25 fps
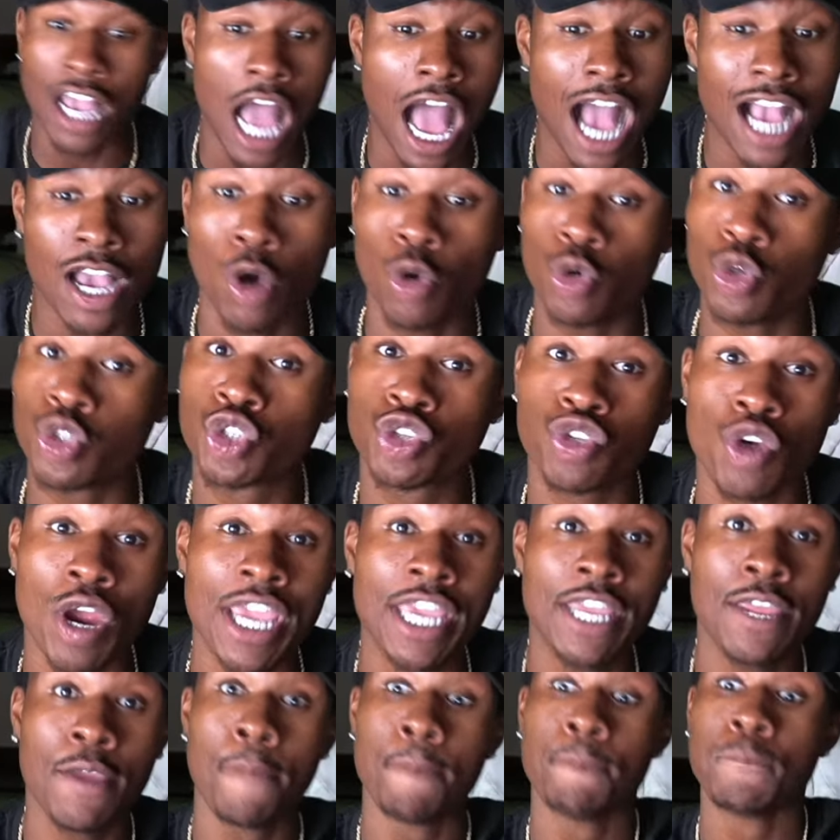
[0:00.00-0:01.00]

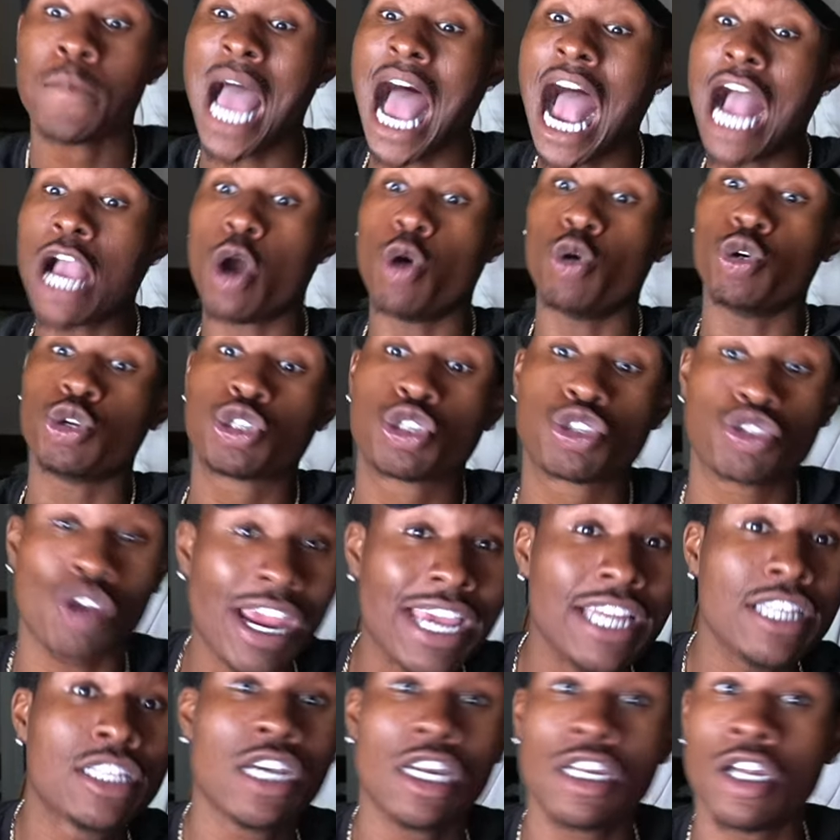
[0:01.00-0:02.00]
go
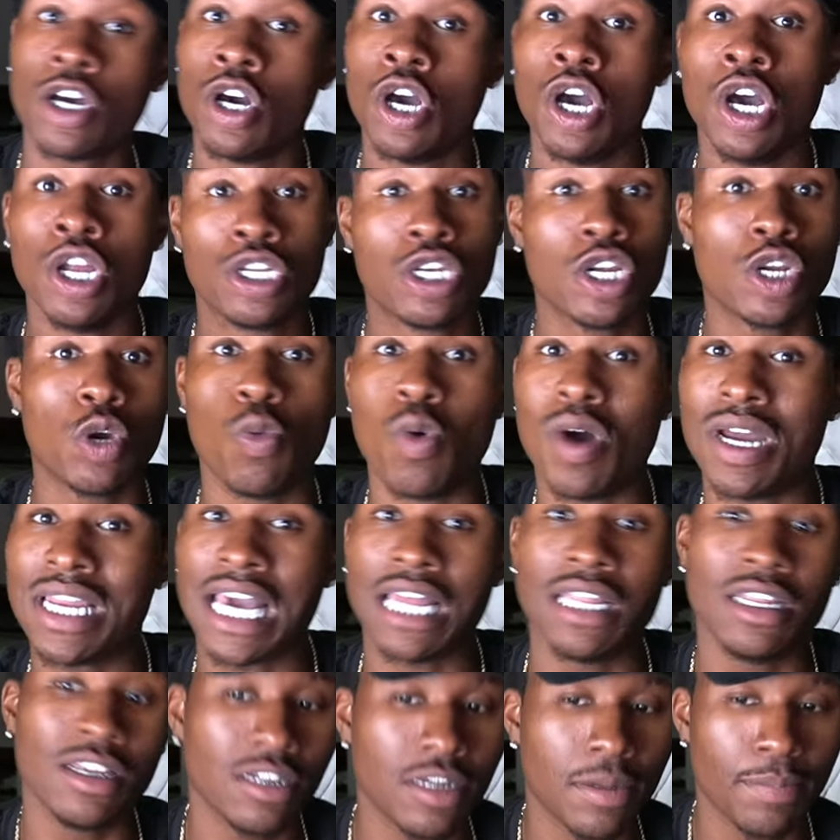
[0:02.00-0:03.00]
straight to the one
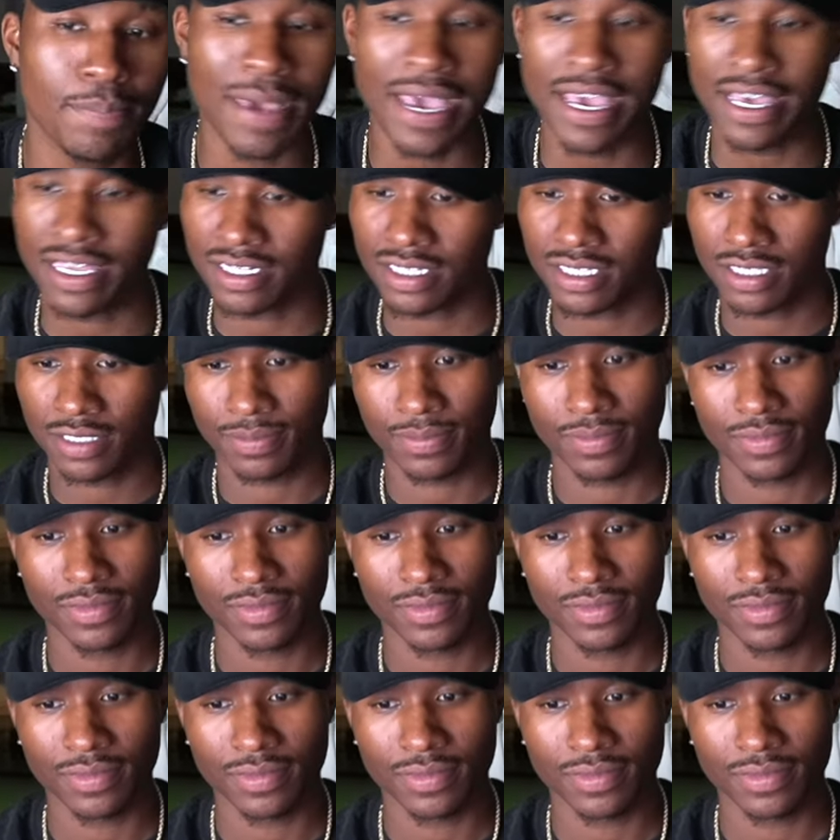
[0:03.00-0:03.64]
that looked the best.